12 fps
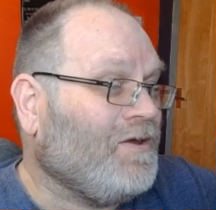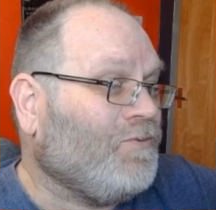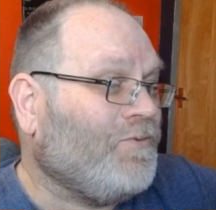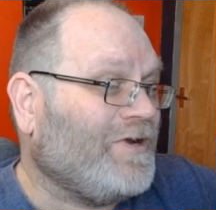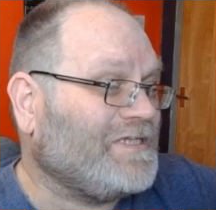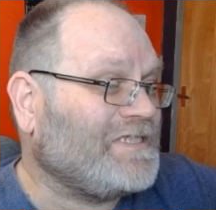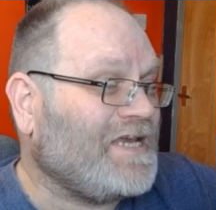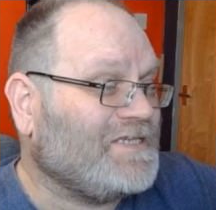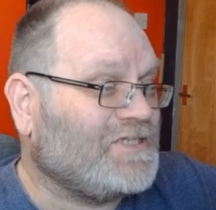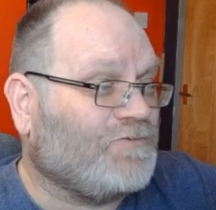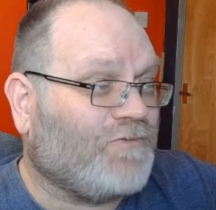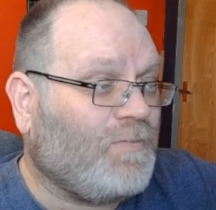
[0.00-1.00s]
where it
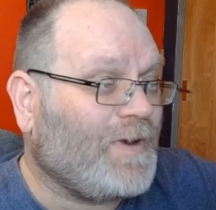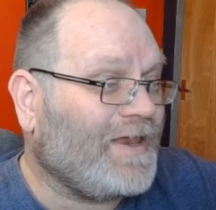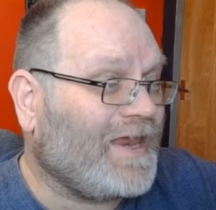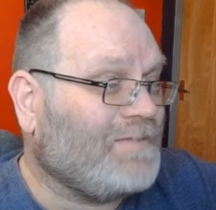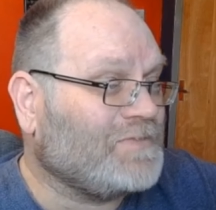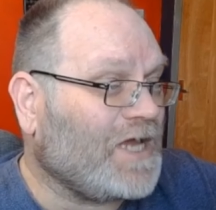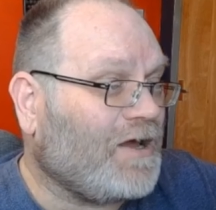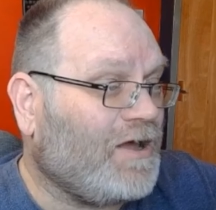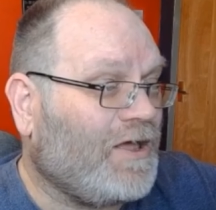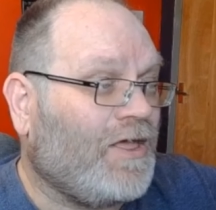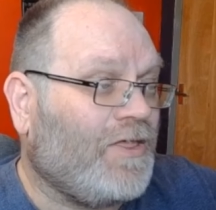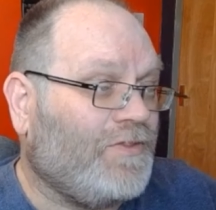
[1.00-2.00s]
says that role-playing games
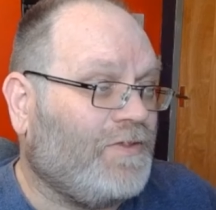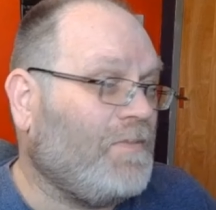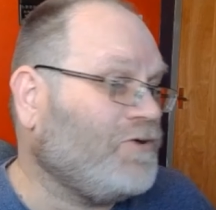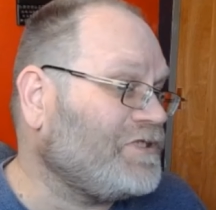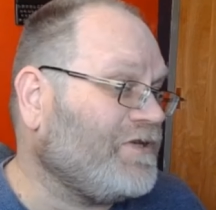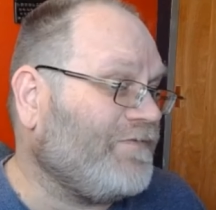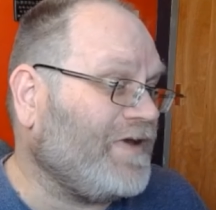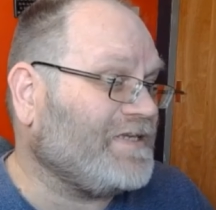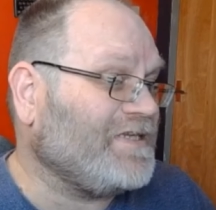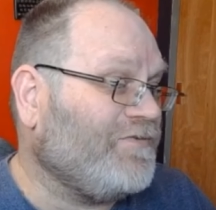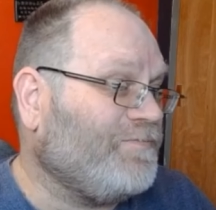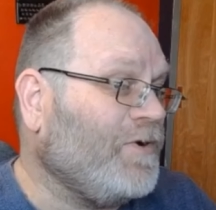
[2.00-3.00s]
are the most
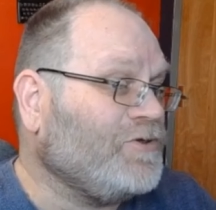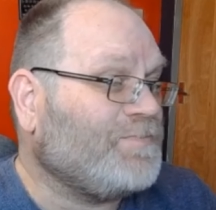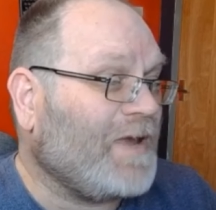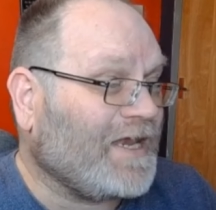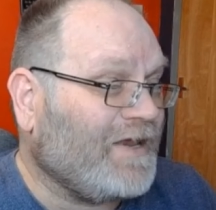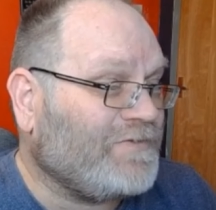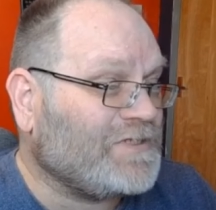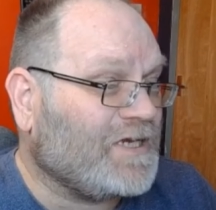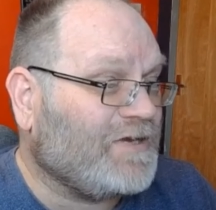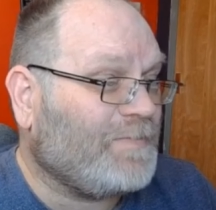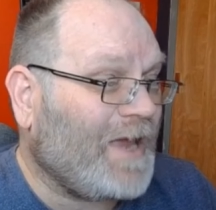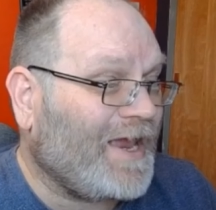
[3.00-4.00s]
effective, most
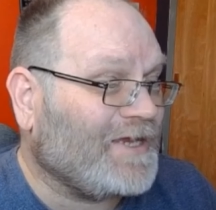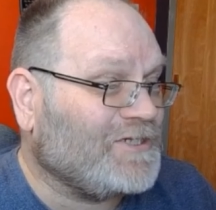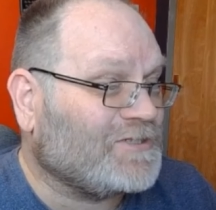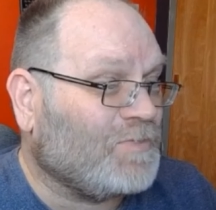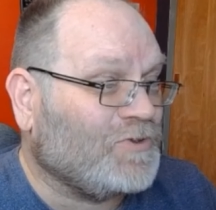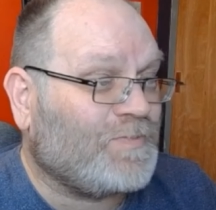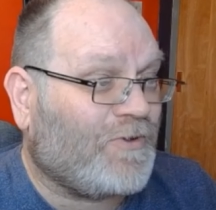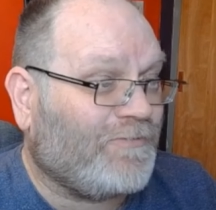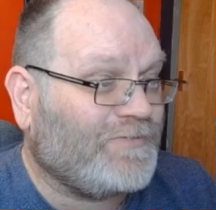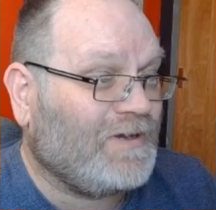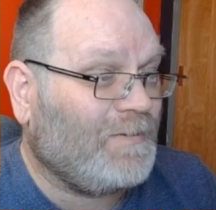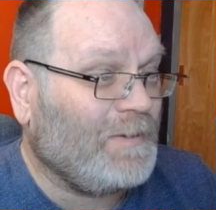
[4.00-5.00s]
magnificently packaged, most
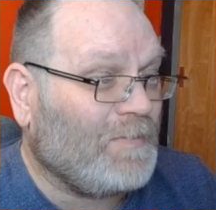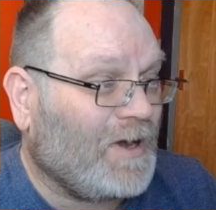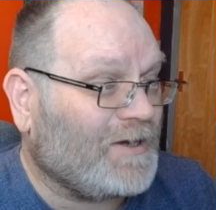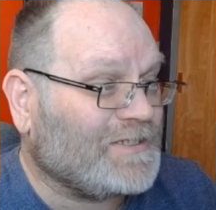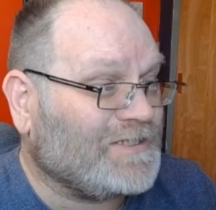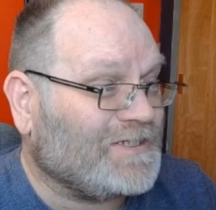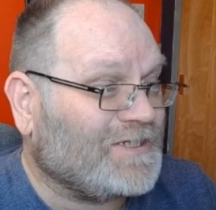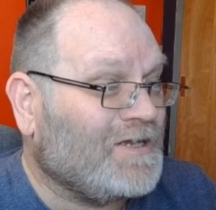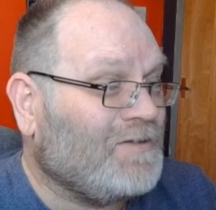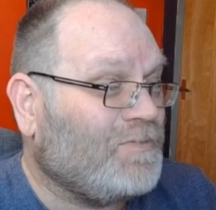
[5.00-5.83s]
profitably marketed,